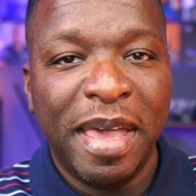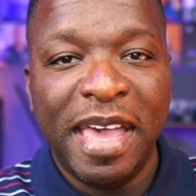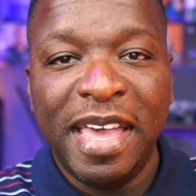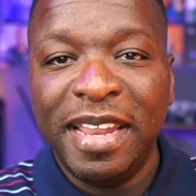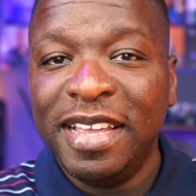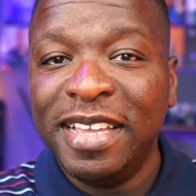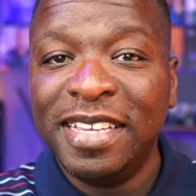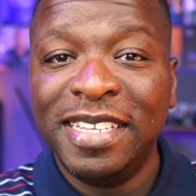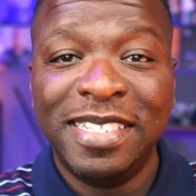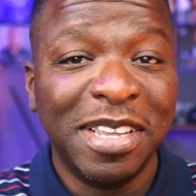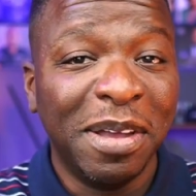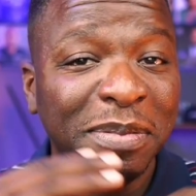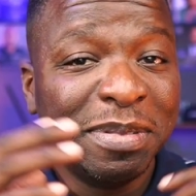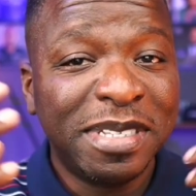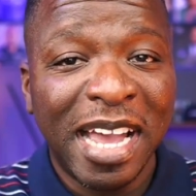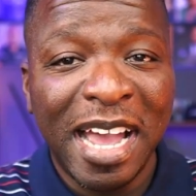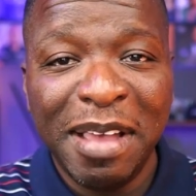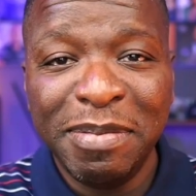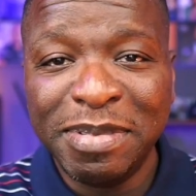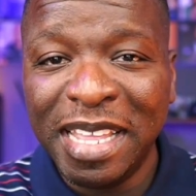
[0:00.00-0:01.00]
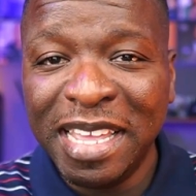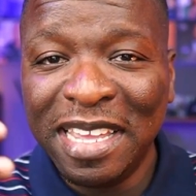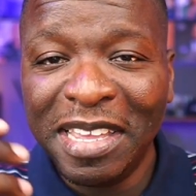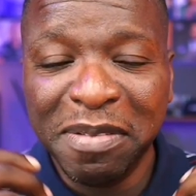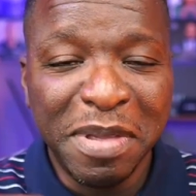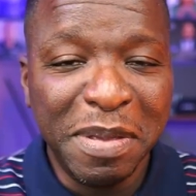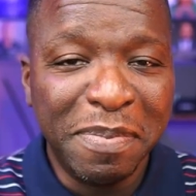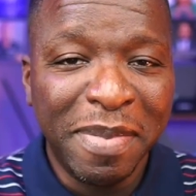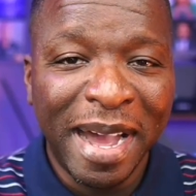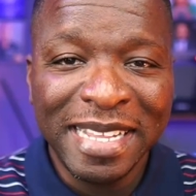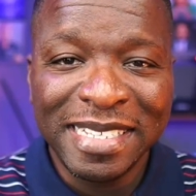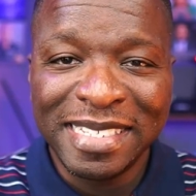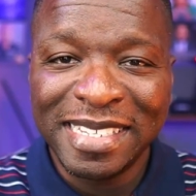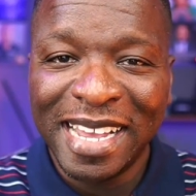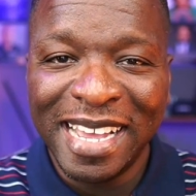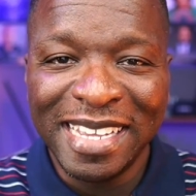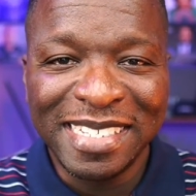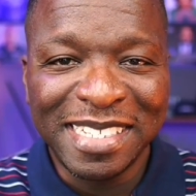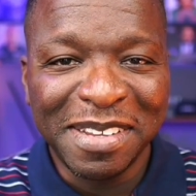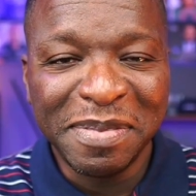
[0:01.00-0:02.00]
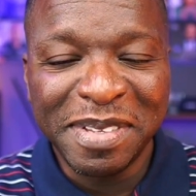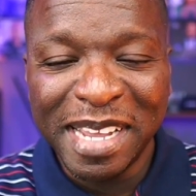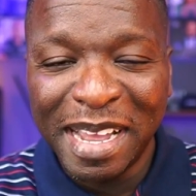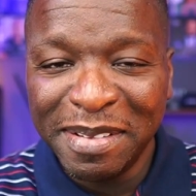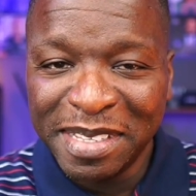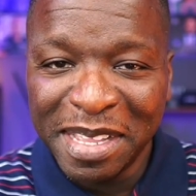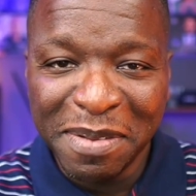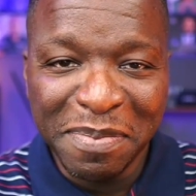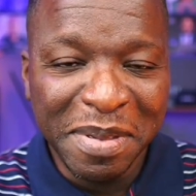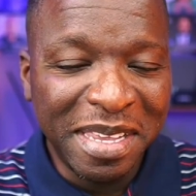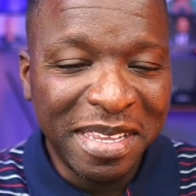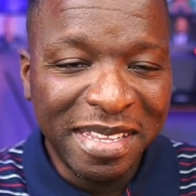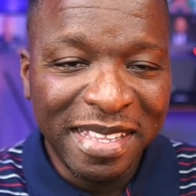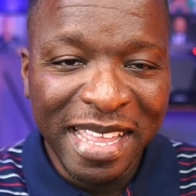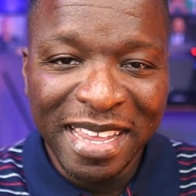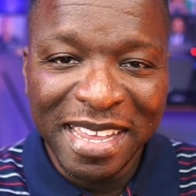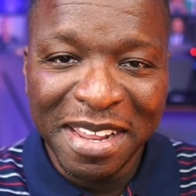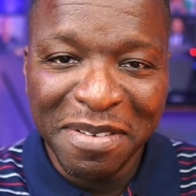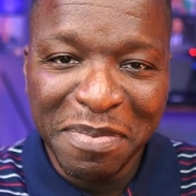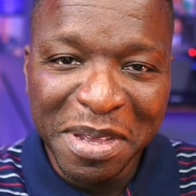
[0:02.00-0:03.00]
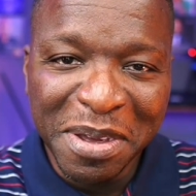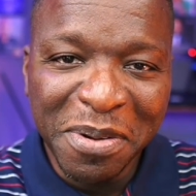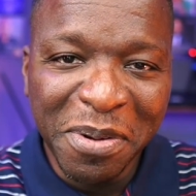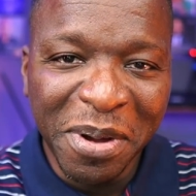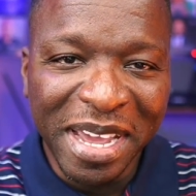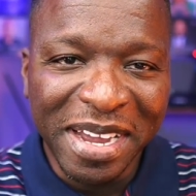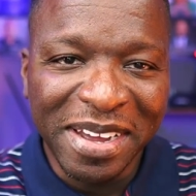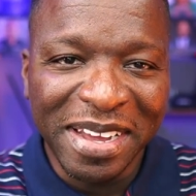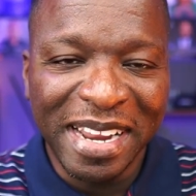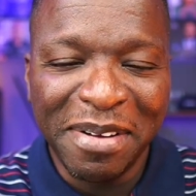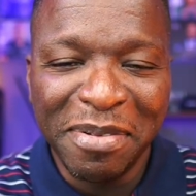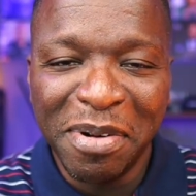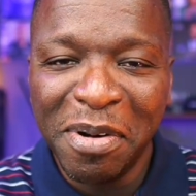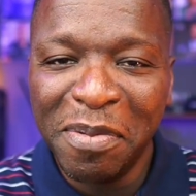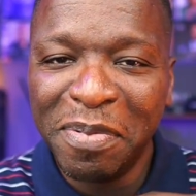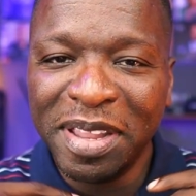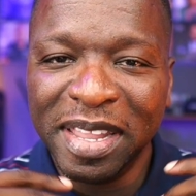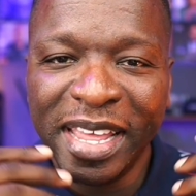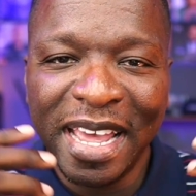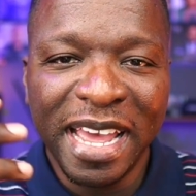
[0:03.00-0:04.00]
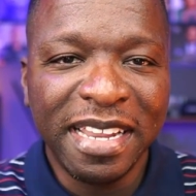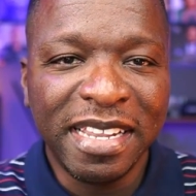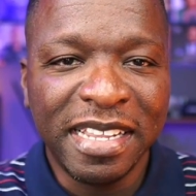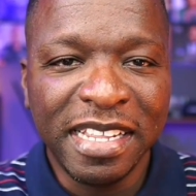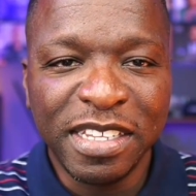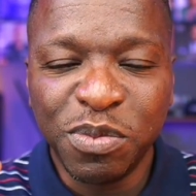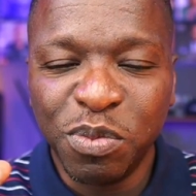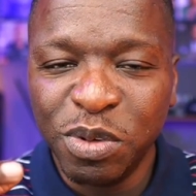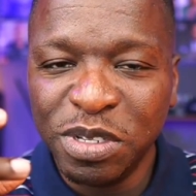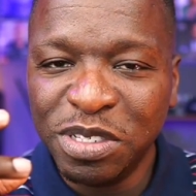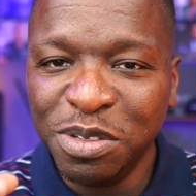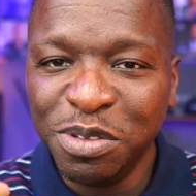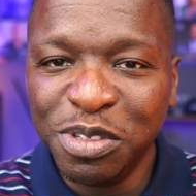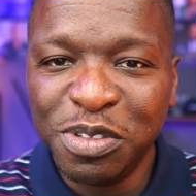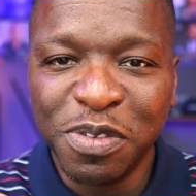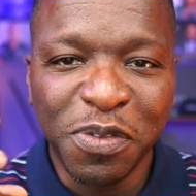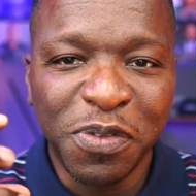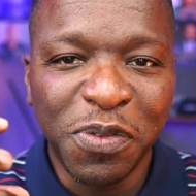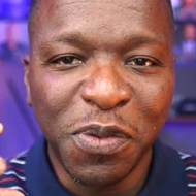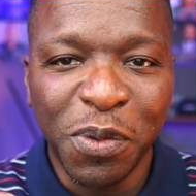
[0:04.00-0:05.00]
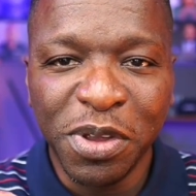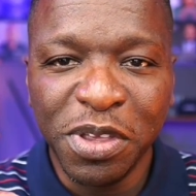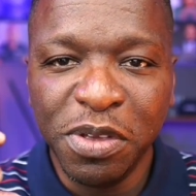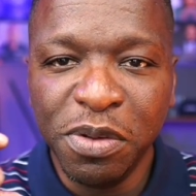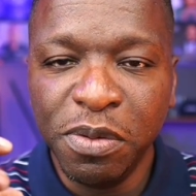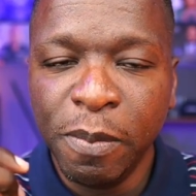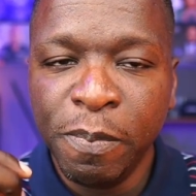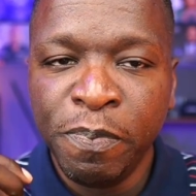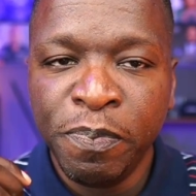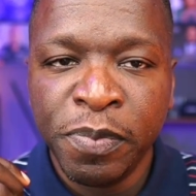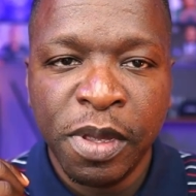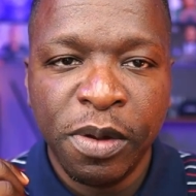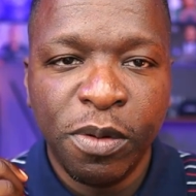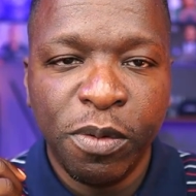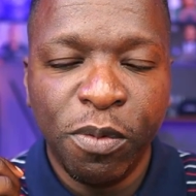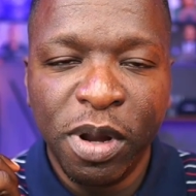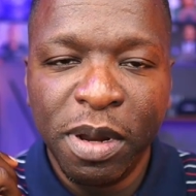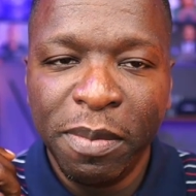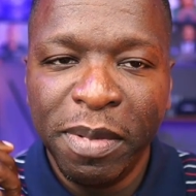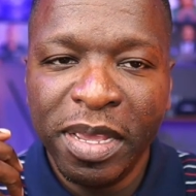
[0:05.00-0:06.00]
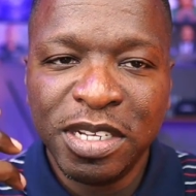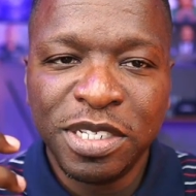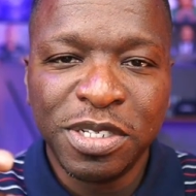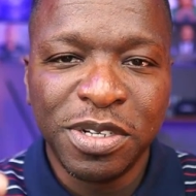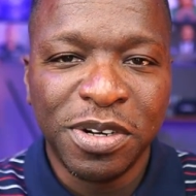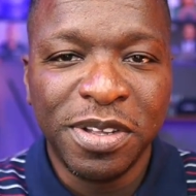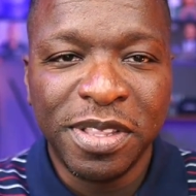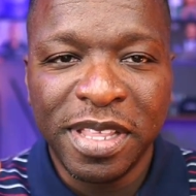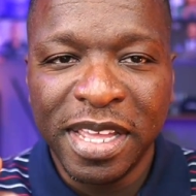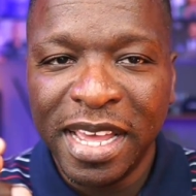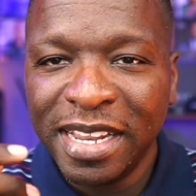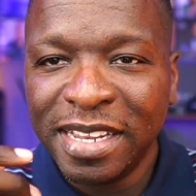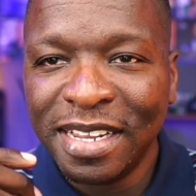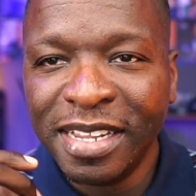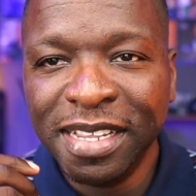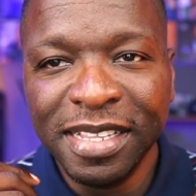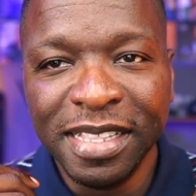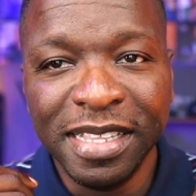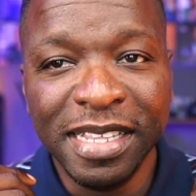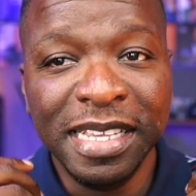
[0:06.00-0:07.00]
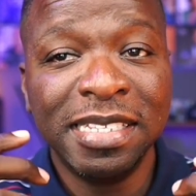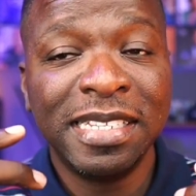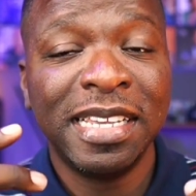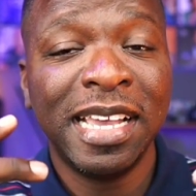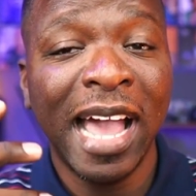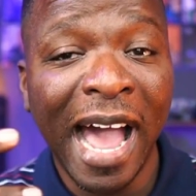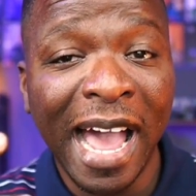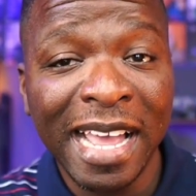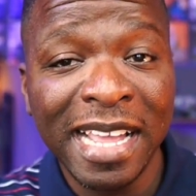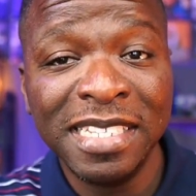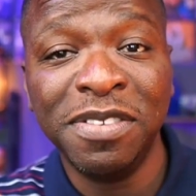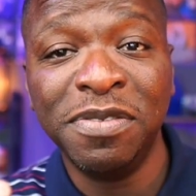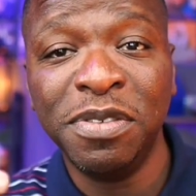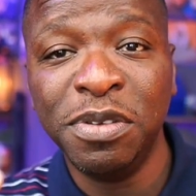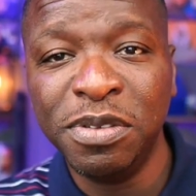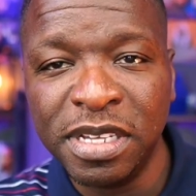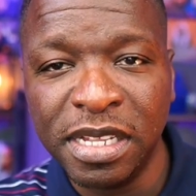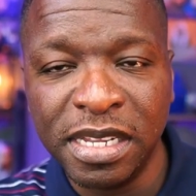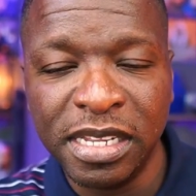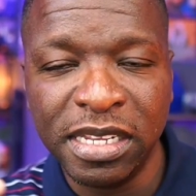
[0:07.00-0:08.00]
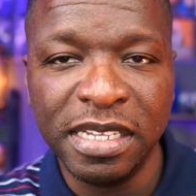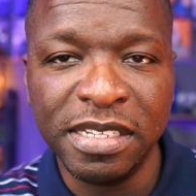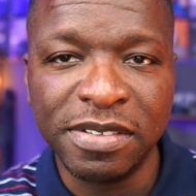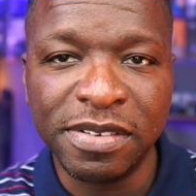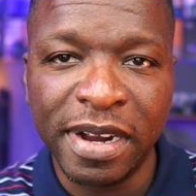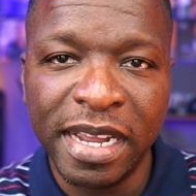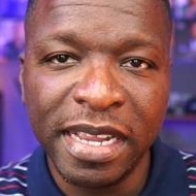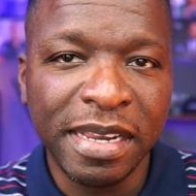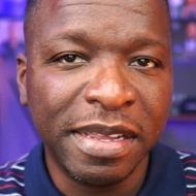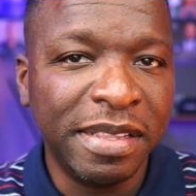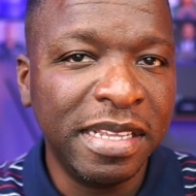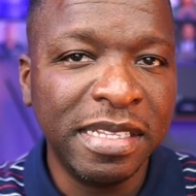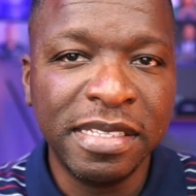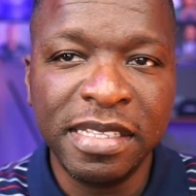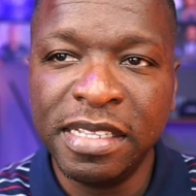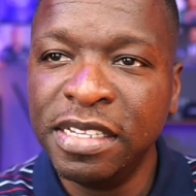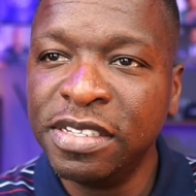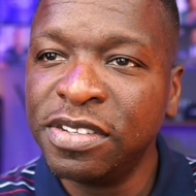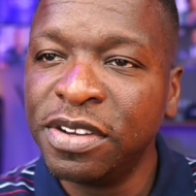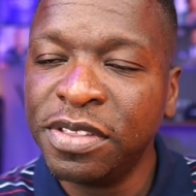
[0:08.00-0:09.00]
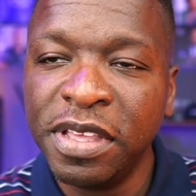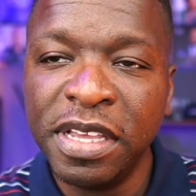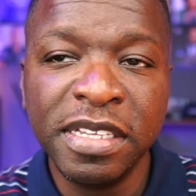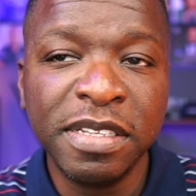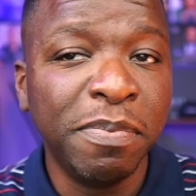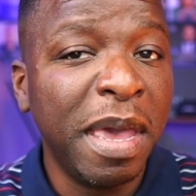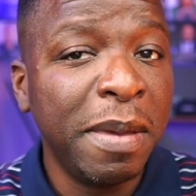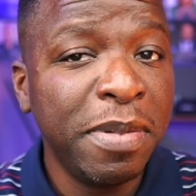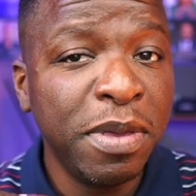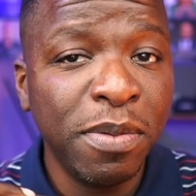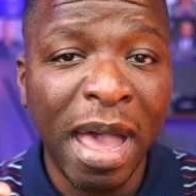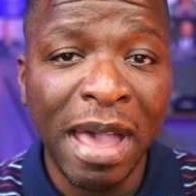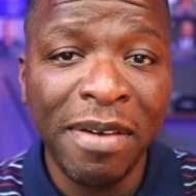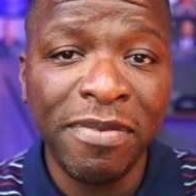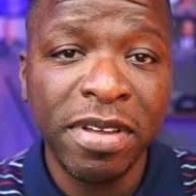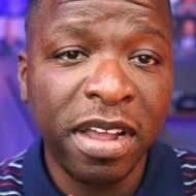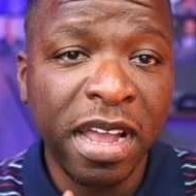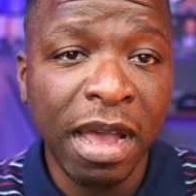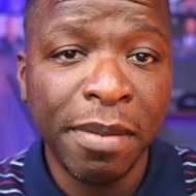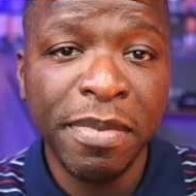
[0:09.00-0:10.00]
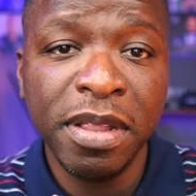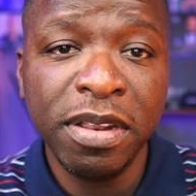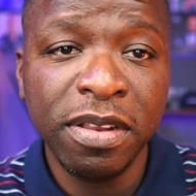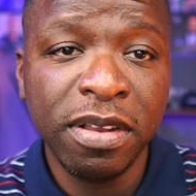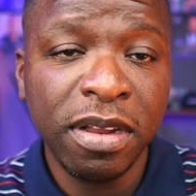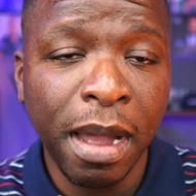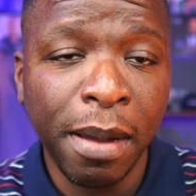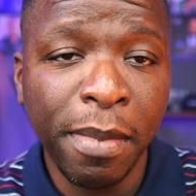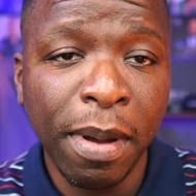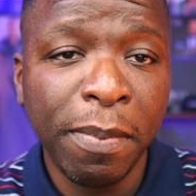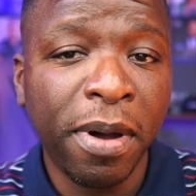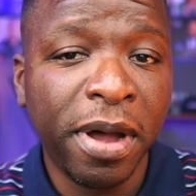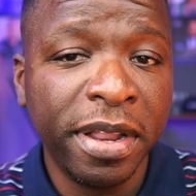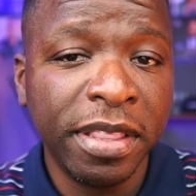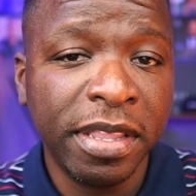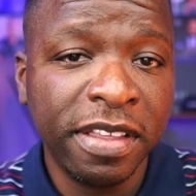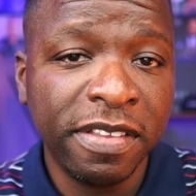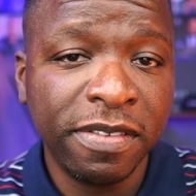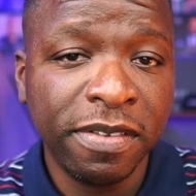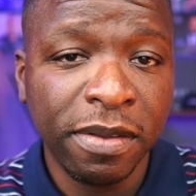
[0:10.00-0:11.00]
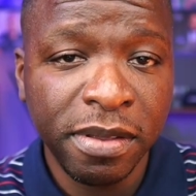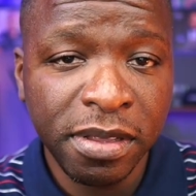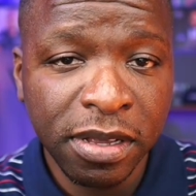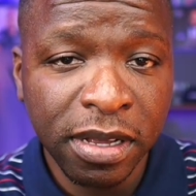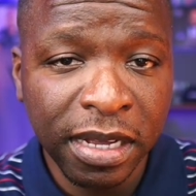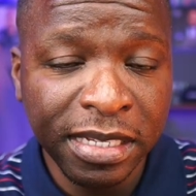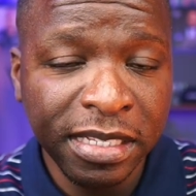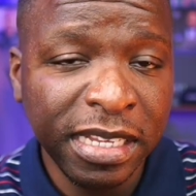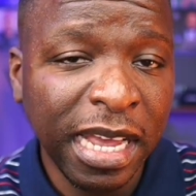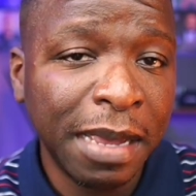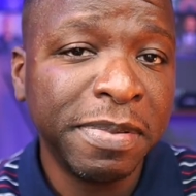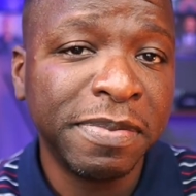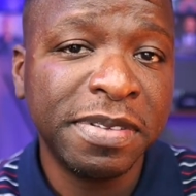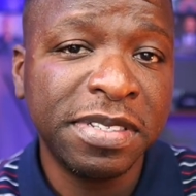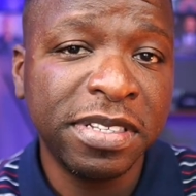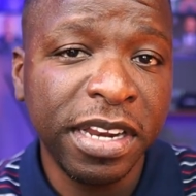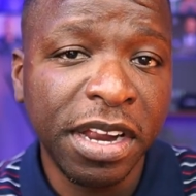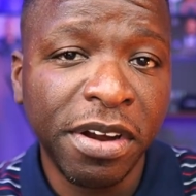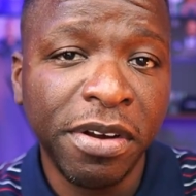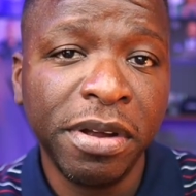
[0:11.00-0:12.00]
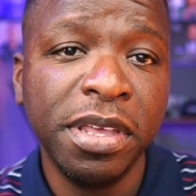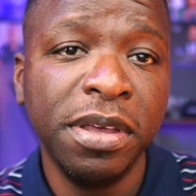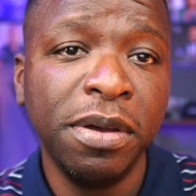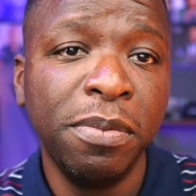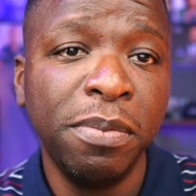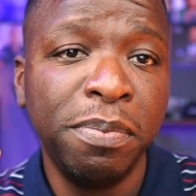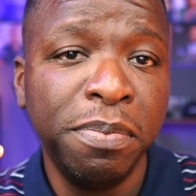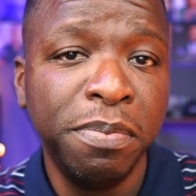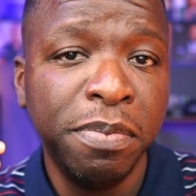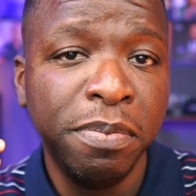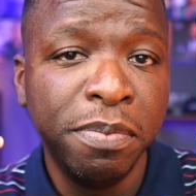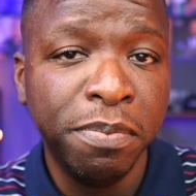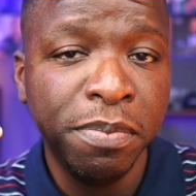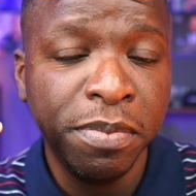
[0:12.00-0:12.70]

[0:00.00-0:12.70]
Man, sometimes they can be bite-sized, sometimes they be they can be quick, and I'm hoping that this was useful for you want to make sure that these kinds of utilities, right? These these are things maybe you haven't come in come up on this uh, type of scenario